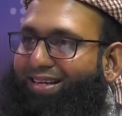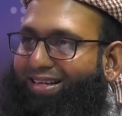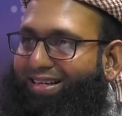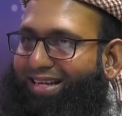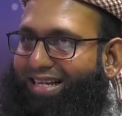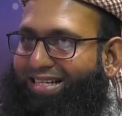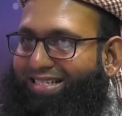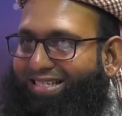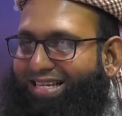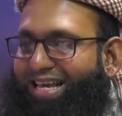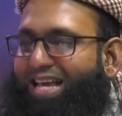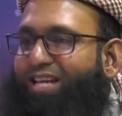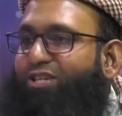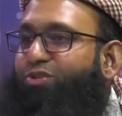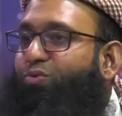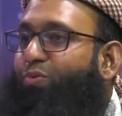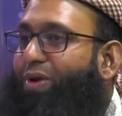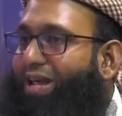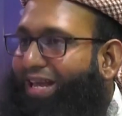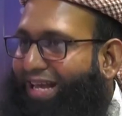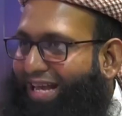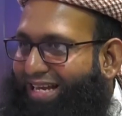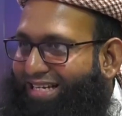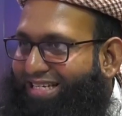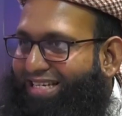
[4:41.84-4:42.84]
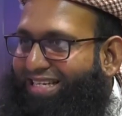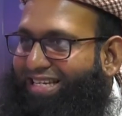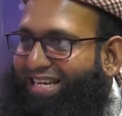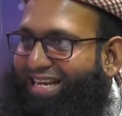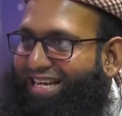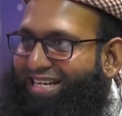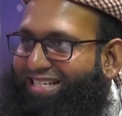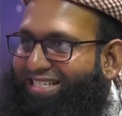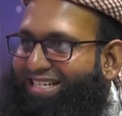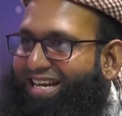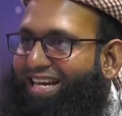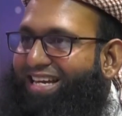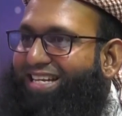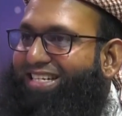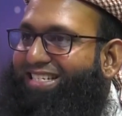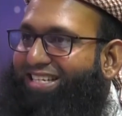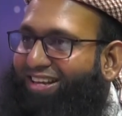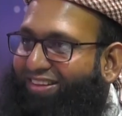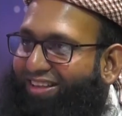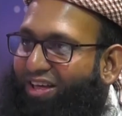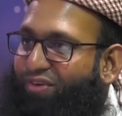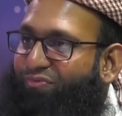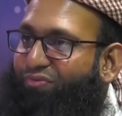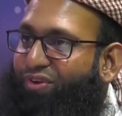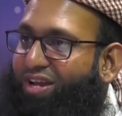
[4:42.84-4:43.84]
let's say, as weak as it is here in
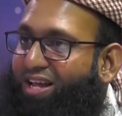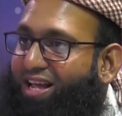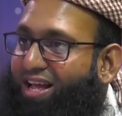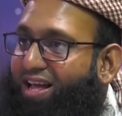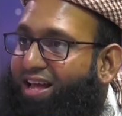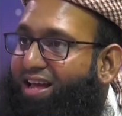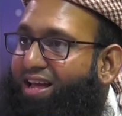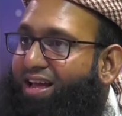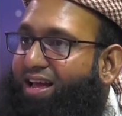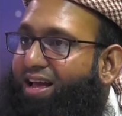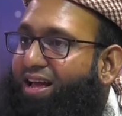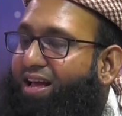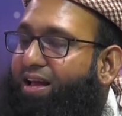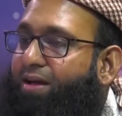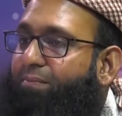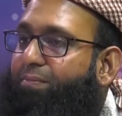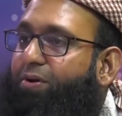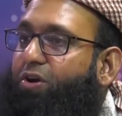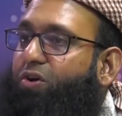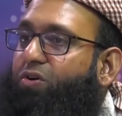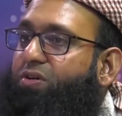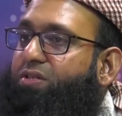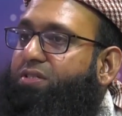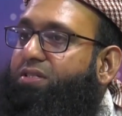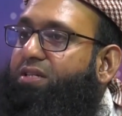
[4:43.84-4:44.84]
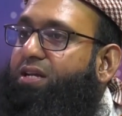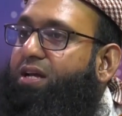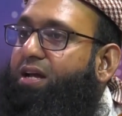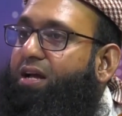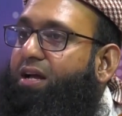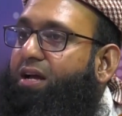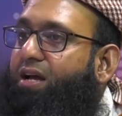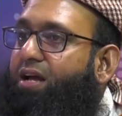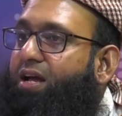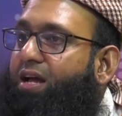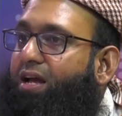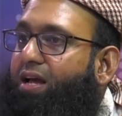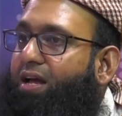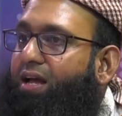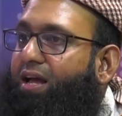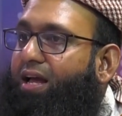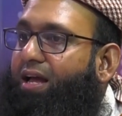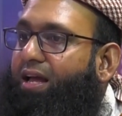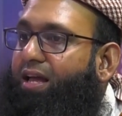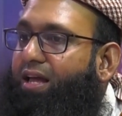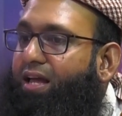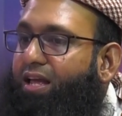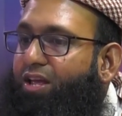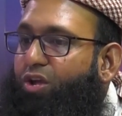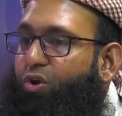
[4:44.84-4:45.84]
South Africa. Because
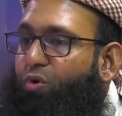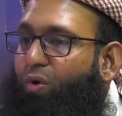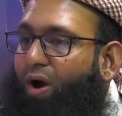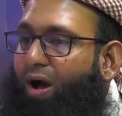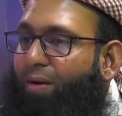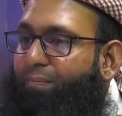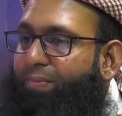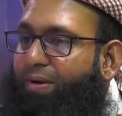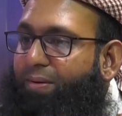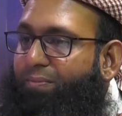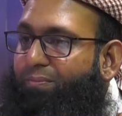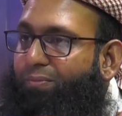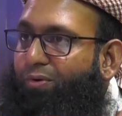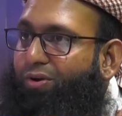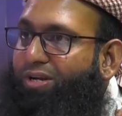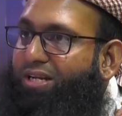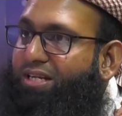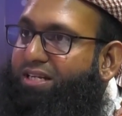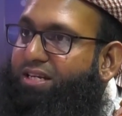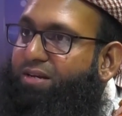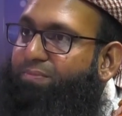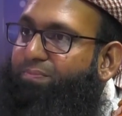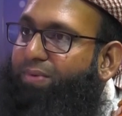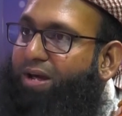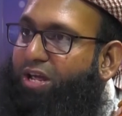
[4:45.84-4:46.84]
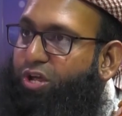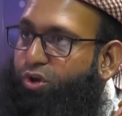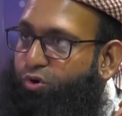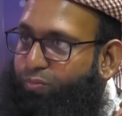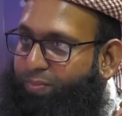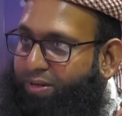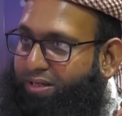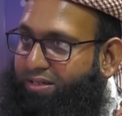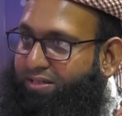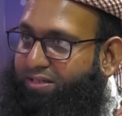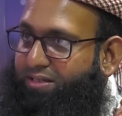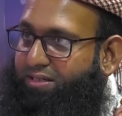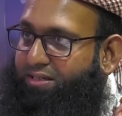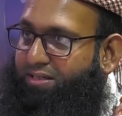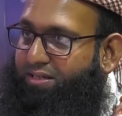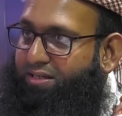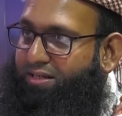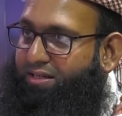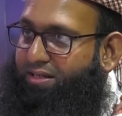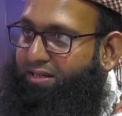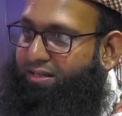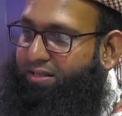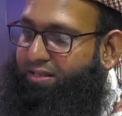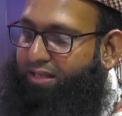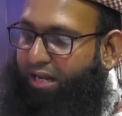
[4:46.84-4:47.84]
you are being monitored by humans.
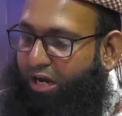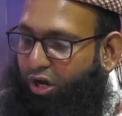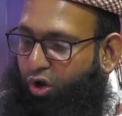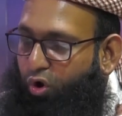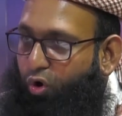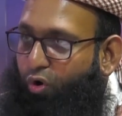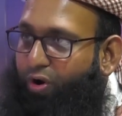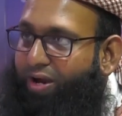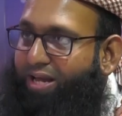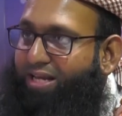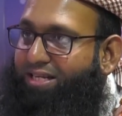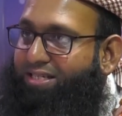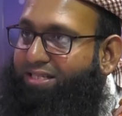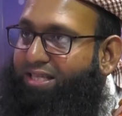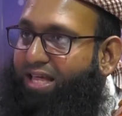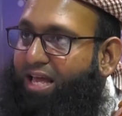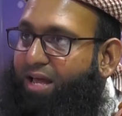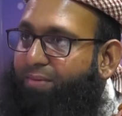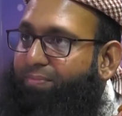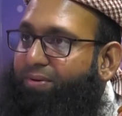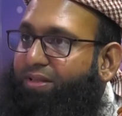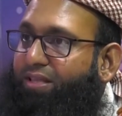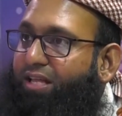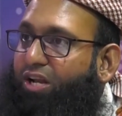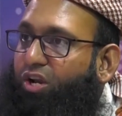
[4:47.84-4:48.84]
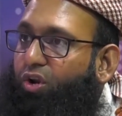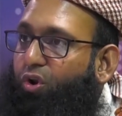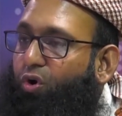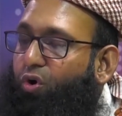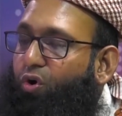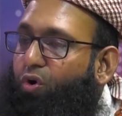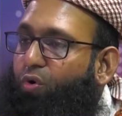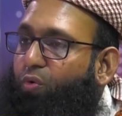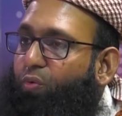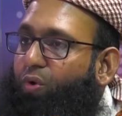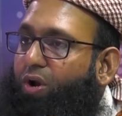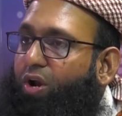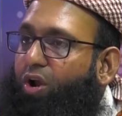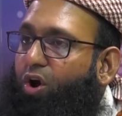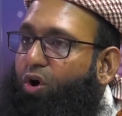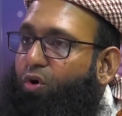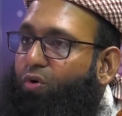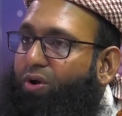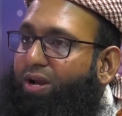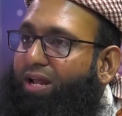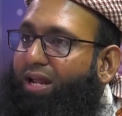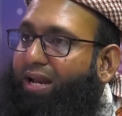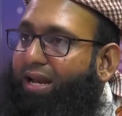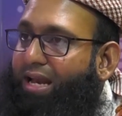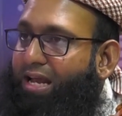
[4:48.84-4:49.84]
The law is there, but the law will
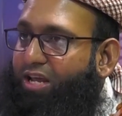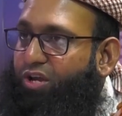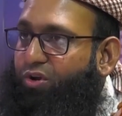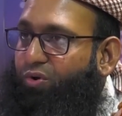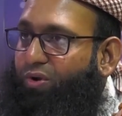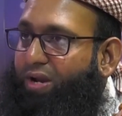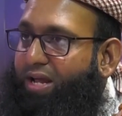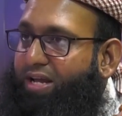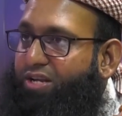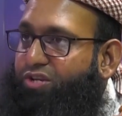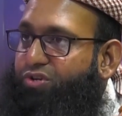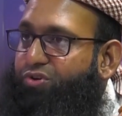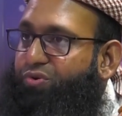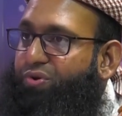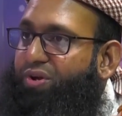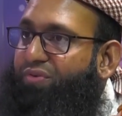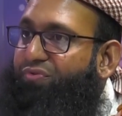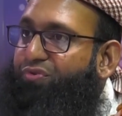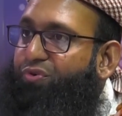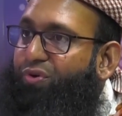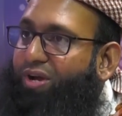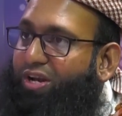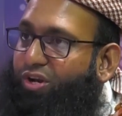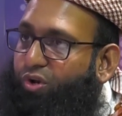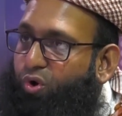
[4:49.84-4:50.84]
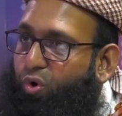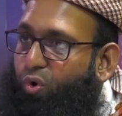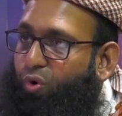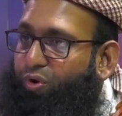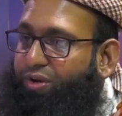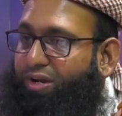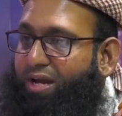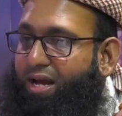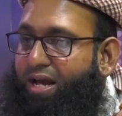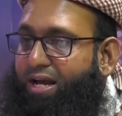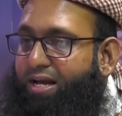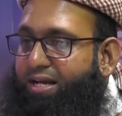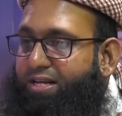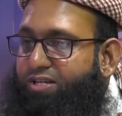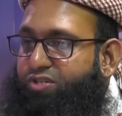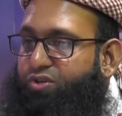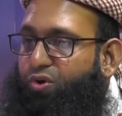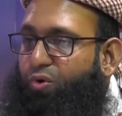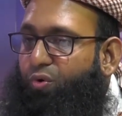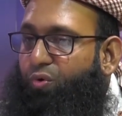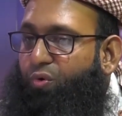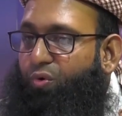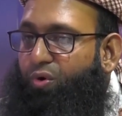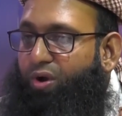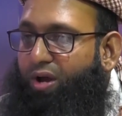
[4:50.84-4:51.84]
only regulate you if you get caught.
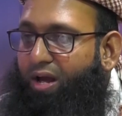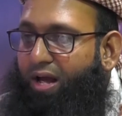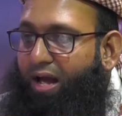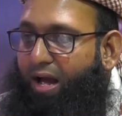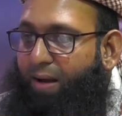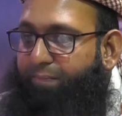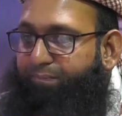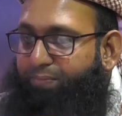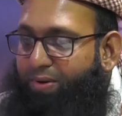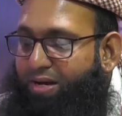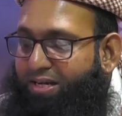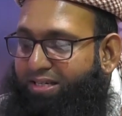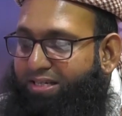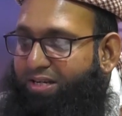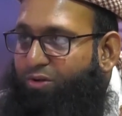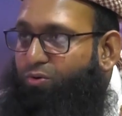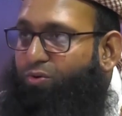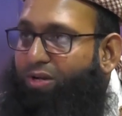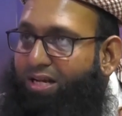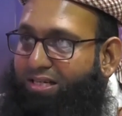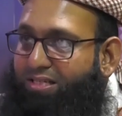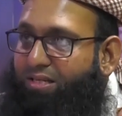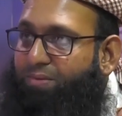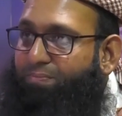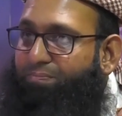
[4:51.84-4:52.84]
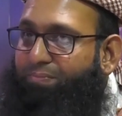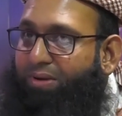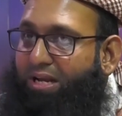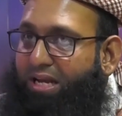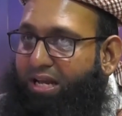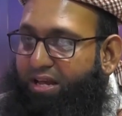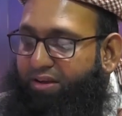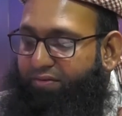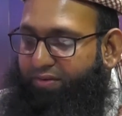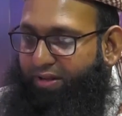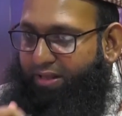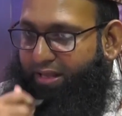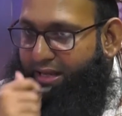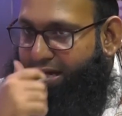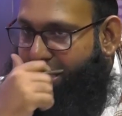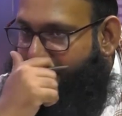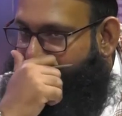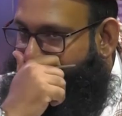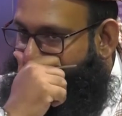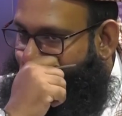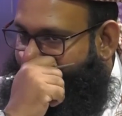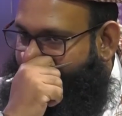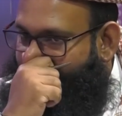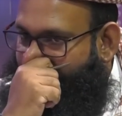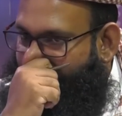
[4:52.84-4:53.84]
So a person who doesn't believe in the year
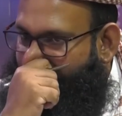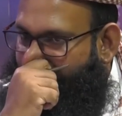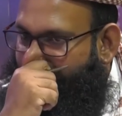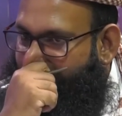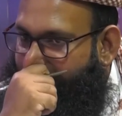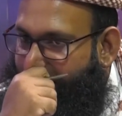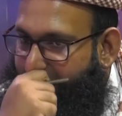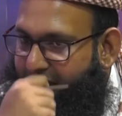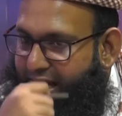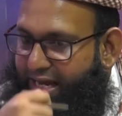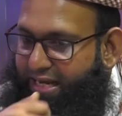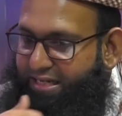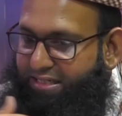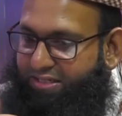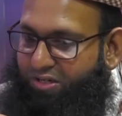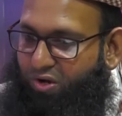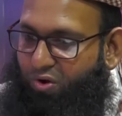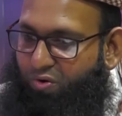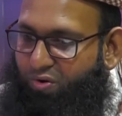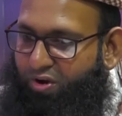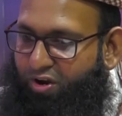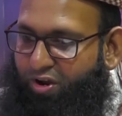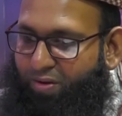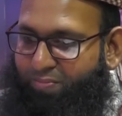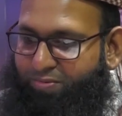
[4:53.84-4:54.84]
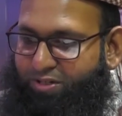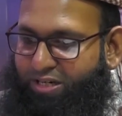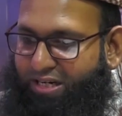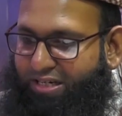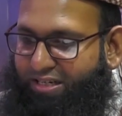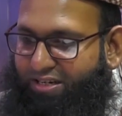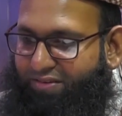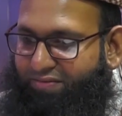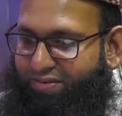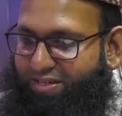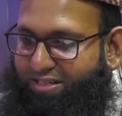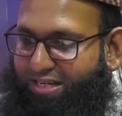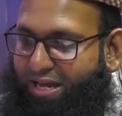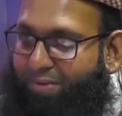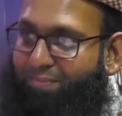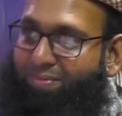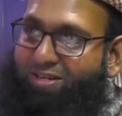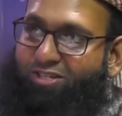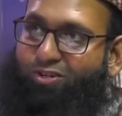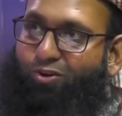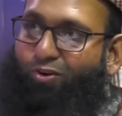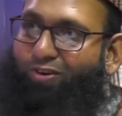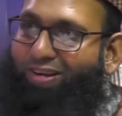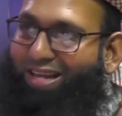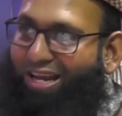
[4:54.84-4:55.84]
after, his only objective is I
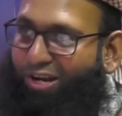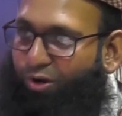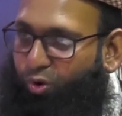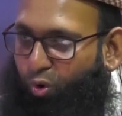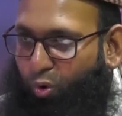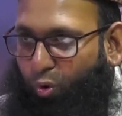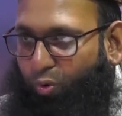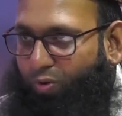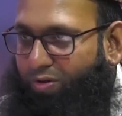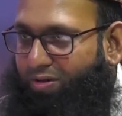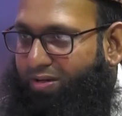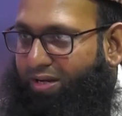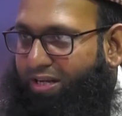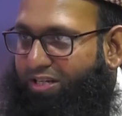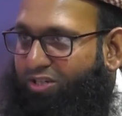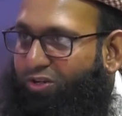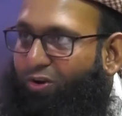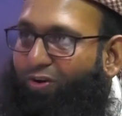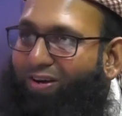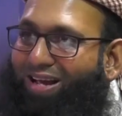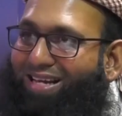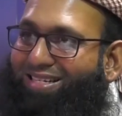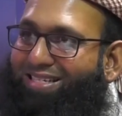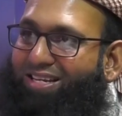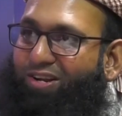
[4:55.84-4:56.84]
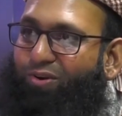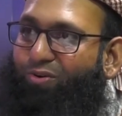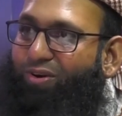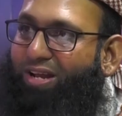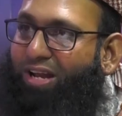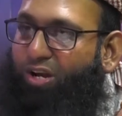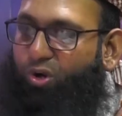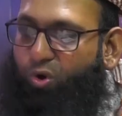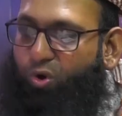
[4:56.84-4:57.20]
must not get caught. As long as I don't get